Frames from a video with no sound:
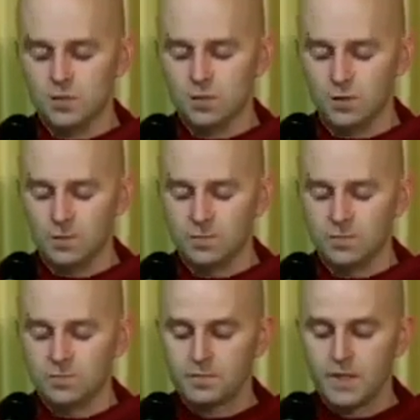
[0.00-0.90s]
So
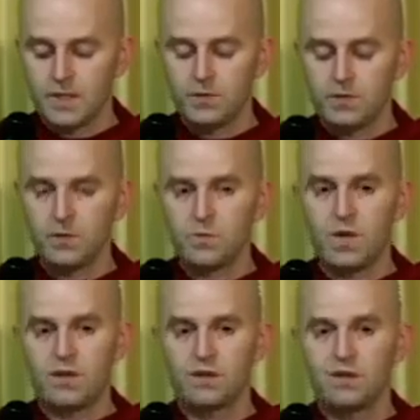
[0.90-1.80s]
here
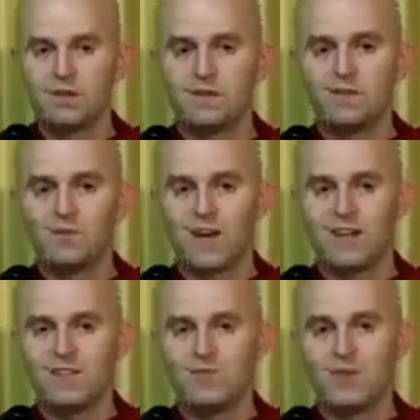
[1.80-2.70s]
this monk,
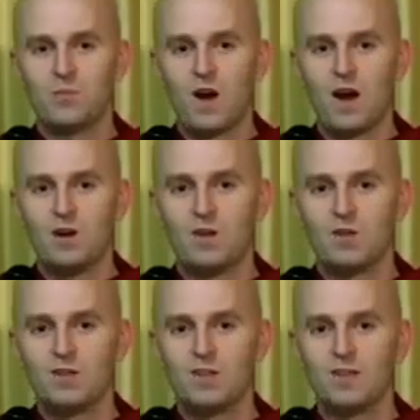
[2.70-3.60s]
right, he's very
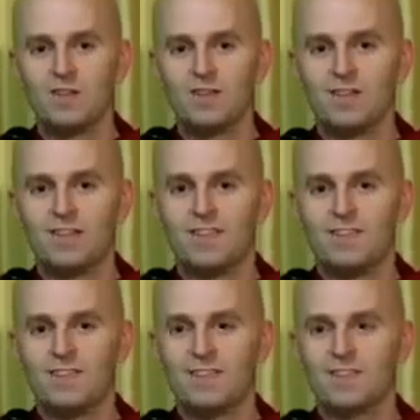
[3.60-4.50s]
proud.
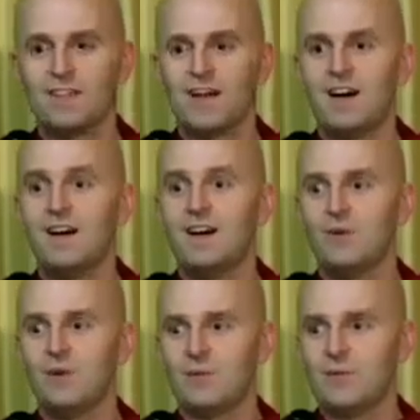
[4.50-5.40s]
He thinks,
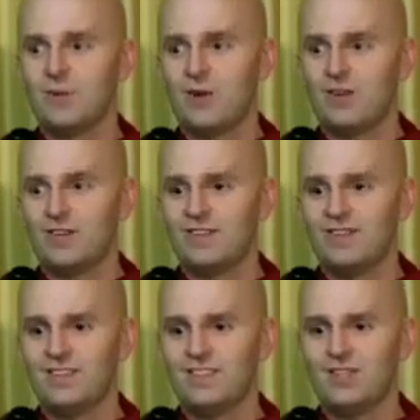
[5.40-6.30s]
I want to be the one
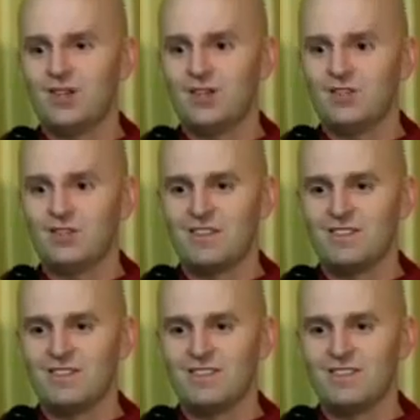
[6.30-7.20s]
that he calls
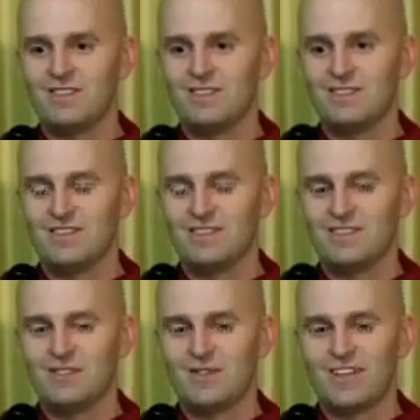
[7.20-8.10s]
on.
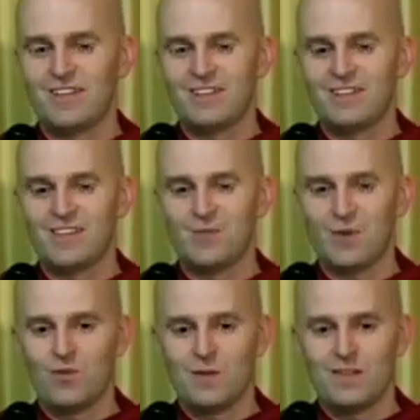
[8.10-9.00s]
Right?
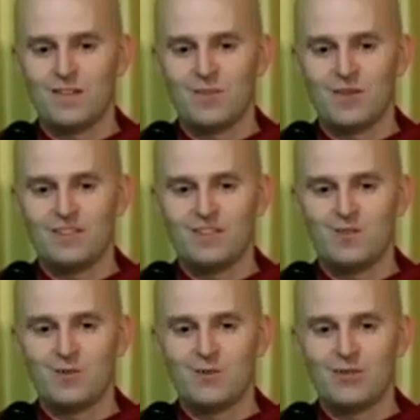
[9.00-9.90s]
Have we ever been that way
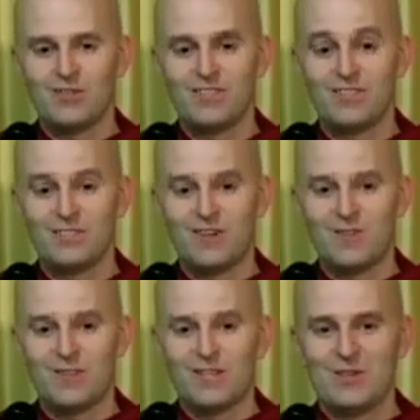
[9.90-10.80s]
in school?
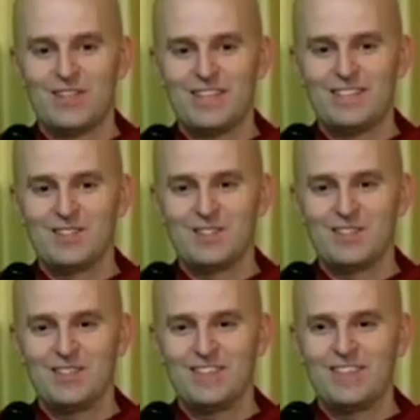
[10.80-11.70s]
Right? We know the
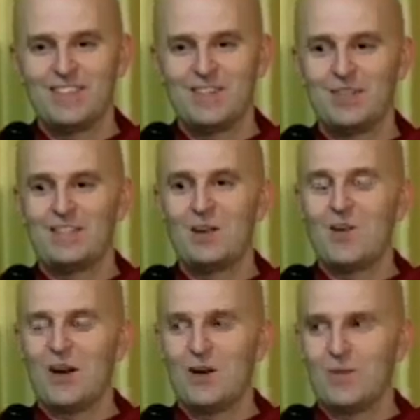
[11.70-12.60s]
answer. We
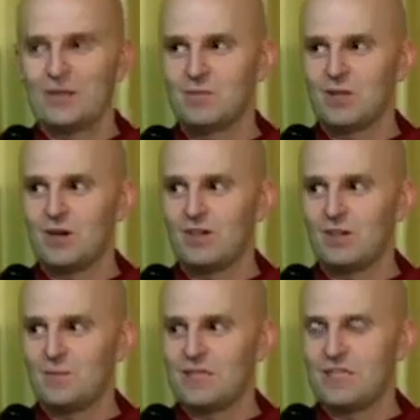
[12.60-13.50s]
think, oh, I want them to
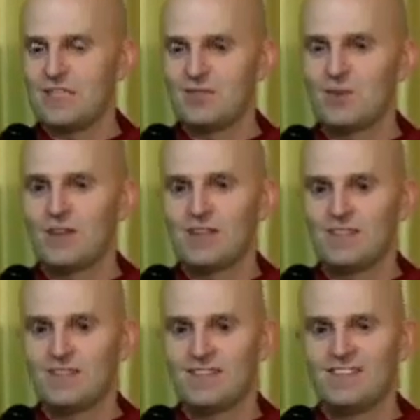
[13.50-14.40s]
call on me so
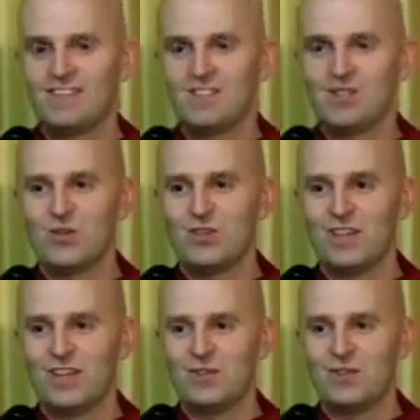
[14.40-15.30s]
I can
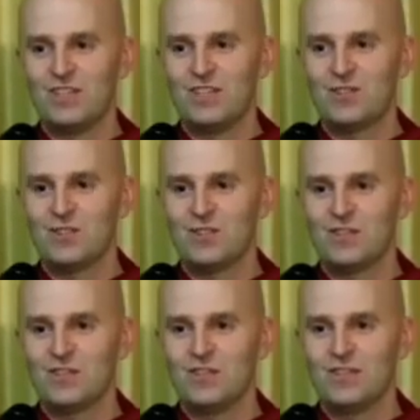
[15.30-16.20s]
show that I know the answer.
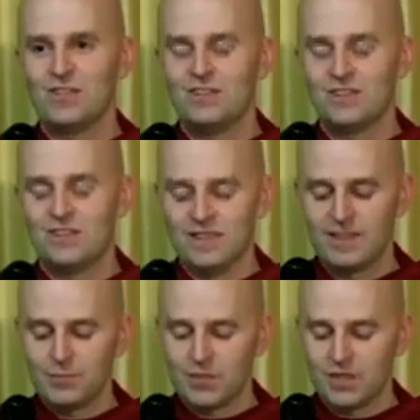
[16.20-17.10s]

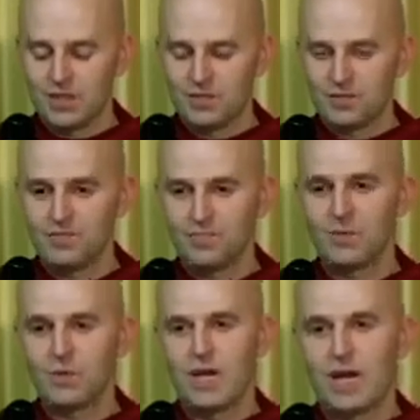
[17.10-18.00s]
But then,
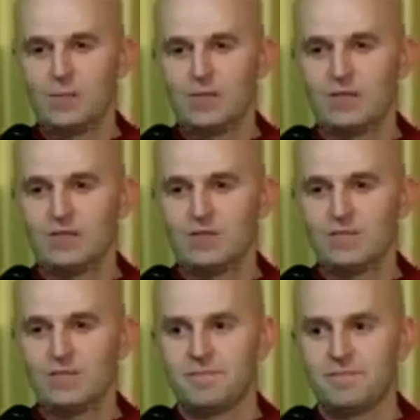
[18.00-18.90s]
what
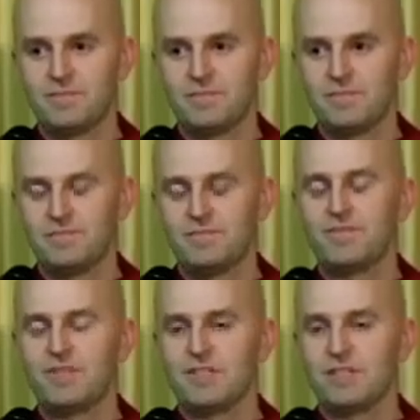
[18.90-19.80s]
happens?
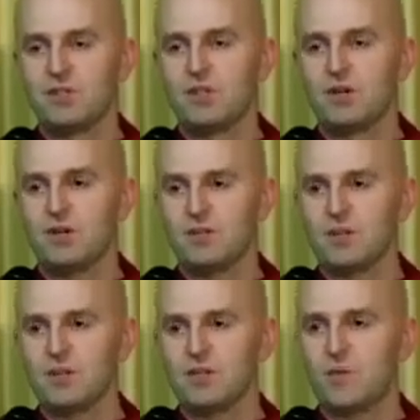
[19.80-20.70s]
The teacher
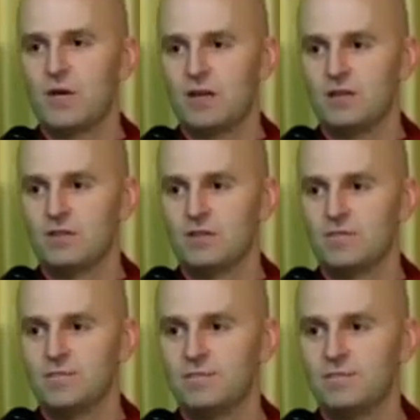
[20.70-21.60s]
calls on someone
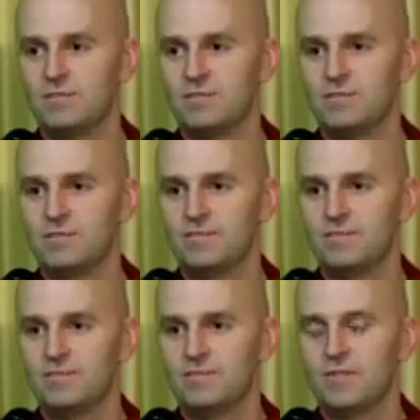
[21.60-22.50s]
else.
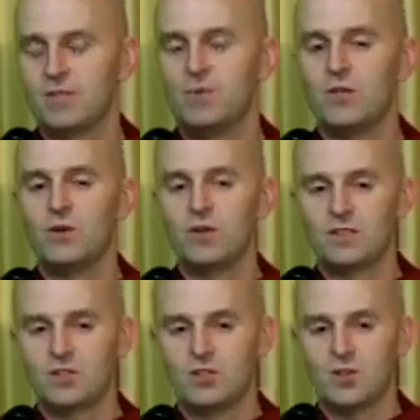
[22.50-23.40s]
And we
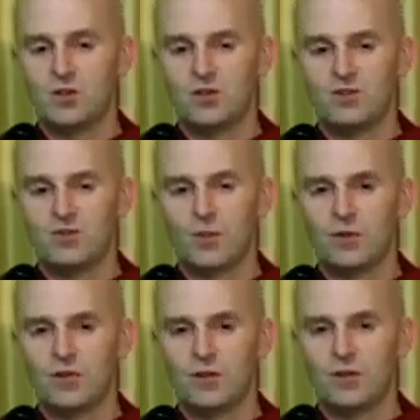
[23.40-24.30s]
don't get to show
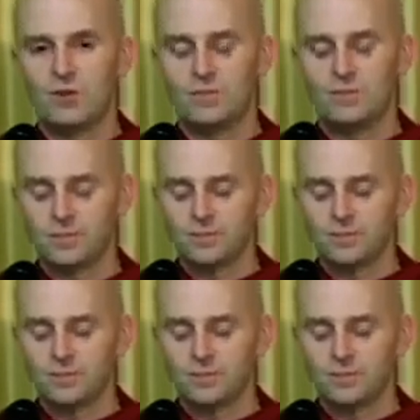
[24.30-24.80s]
what we know.